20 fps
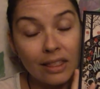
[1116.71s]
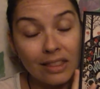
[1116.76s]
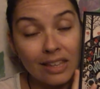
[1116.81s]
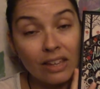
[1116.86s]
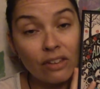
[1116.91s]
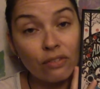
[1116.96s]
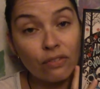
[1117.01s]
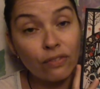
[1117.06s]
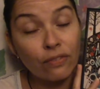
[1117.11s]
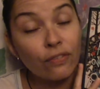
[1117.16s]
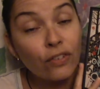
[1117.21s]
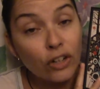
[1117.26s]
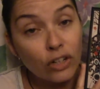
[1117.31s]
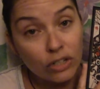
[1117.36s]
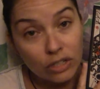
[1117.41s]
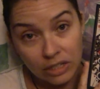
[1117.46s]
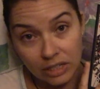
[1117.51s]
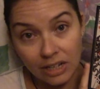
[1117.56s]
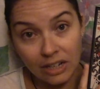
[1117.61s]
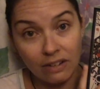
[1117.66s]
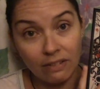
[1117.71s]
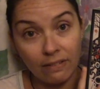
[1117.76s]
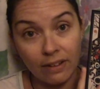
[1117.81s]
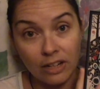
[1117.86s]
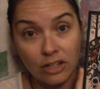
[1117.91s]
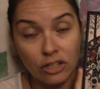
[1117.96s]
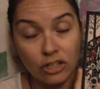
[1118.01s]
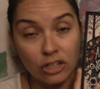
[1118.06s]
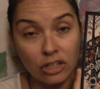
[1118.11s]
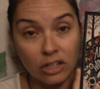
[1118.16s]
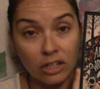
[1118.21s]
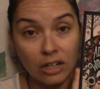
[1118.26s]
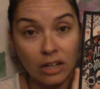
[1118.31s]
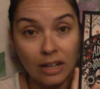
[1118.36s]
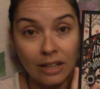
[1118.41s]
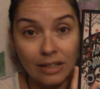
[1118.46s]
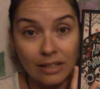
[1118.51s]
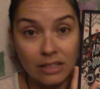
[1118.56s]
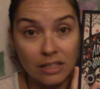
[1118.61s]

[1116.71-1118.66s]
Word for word: the first adventure.